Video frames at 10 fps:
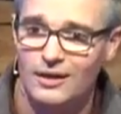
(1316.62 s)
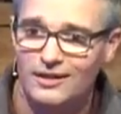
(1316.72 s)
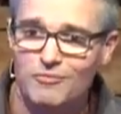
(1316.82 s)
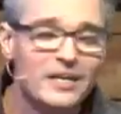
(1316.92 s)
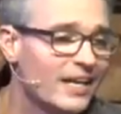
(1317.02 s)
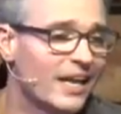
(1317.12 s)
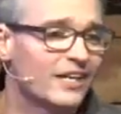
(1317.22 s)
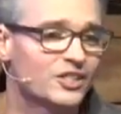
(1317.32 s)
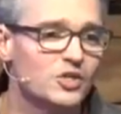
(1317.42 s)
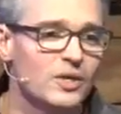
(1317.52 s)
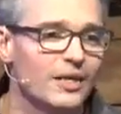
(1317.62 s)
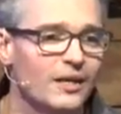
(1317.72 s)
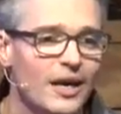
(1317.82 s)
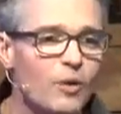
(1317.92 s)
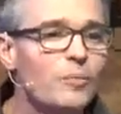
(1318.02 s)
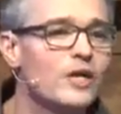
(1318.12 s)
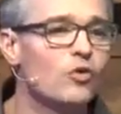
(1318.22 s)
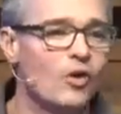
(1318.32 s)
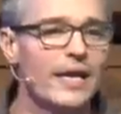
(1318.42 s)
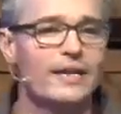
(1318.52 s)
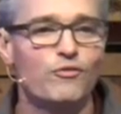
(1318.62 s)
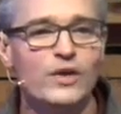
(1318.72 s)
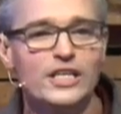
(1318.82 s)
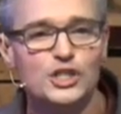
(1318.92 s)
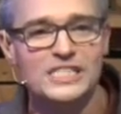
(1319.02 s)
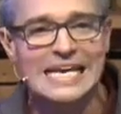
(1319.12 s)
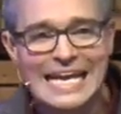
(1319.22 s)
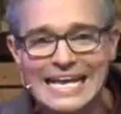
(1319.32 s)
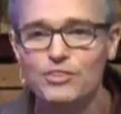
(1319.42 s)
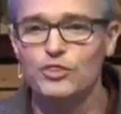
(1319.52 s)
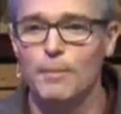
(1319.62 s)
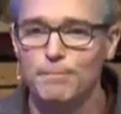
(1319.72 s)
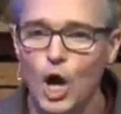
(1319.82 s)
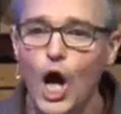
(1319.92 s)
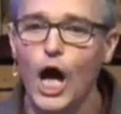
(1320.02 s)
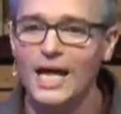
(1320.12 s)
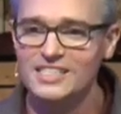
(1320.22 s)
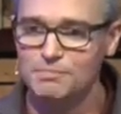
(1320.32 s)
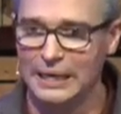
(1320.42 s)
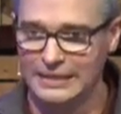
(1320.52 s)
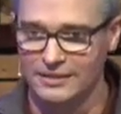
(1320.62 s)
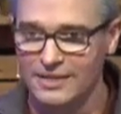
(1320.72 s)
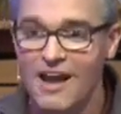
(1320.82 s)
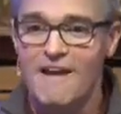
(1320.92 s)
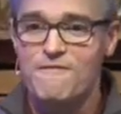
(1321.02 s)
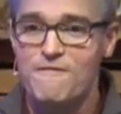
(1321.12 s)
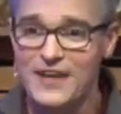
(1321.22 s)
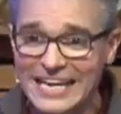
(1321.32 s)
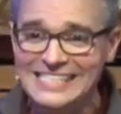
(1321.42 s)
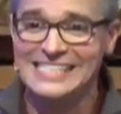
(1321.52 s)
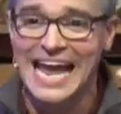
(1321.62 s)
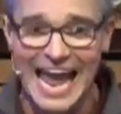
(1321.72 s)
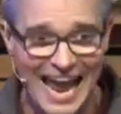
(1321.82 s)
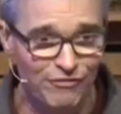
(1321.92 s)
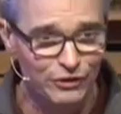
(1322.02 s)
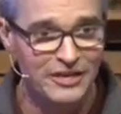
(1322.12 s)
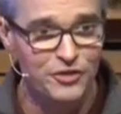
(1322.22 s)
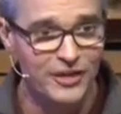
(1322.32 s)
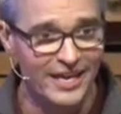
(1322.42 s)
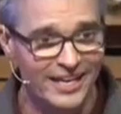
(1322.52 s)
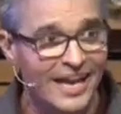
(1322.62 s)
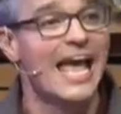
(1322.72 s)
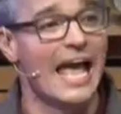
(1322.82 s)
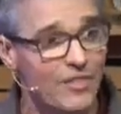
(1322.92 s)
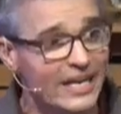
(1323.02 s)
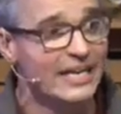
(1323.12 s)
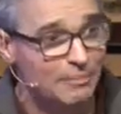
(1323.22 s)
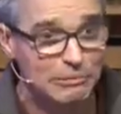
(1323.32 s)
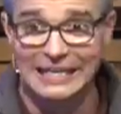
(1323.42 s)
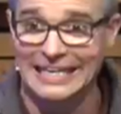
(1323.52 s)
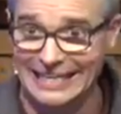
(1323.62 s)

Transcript: There have been occasions when I thought it would be great if we could just hit the pause button, fix everything, and then hit play